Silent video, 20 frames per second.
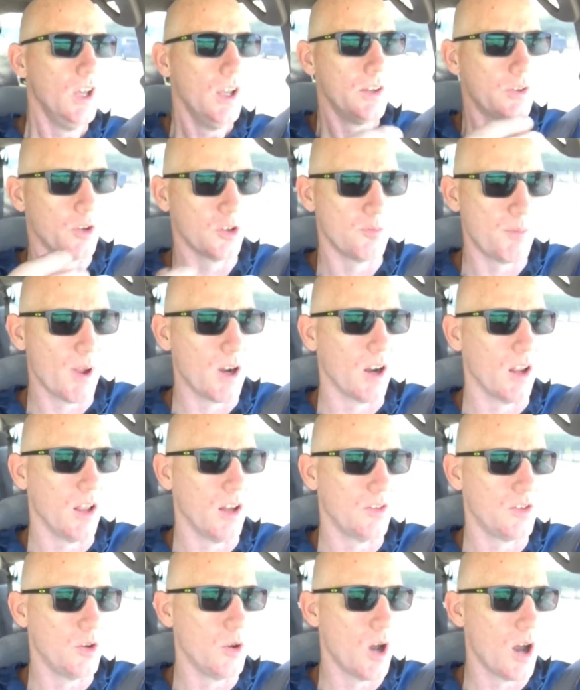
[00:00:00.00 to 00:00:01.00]
So it's better
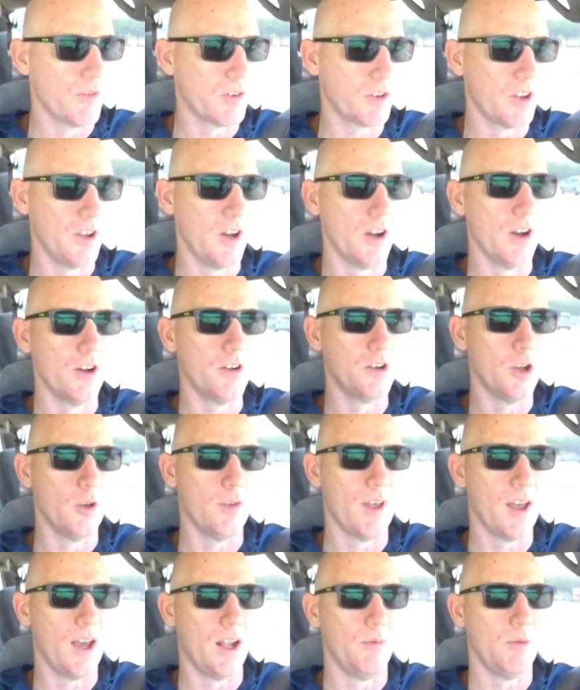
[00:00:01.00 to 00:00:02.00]
that you obviously need to do that.